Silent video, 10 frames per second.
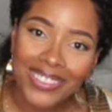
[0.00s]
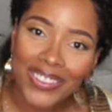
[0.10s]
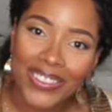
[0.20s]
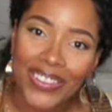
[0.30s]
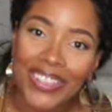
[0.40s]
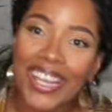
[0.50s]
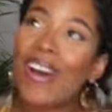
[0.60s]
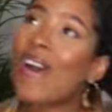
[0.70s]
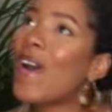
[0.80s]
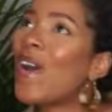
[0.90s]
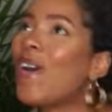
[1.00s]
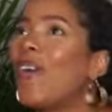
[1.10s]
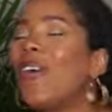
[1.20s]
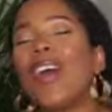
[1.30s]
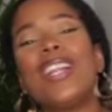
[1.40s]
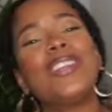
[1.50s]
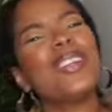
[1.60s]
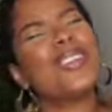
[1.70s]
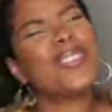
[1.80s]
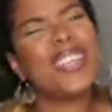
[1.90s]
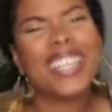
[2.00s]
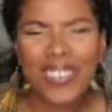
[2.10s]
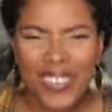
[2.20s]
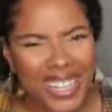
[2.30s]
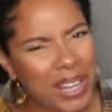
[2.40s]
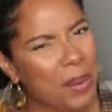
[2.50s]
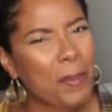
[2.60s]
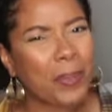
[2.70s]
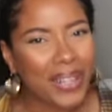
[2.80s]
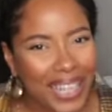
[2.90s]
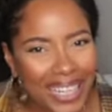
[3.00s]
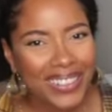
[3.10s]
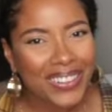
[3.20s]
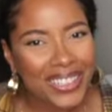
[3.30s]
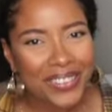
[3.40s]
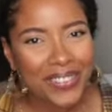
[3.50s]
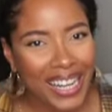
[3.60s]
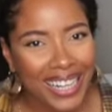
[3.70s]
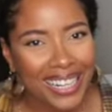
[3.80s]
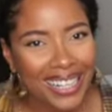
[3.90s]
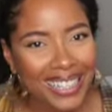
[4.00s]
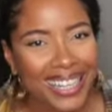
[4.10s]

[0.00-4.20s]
Yo, and do you really want to complain on your record?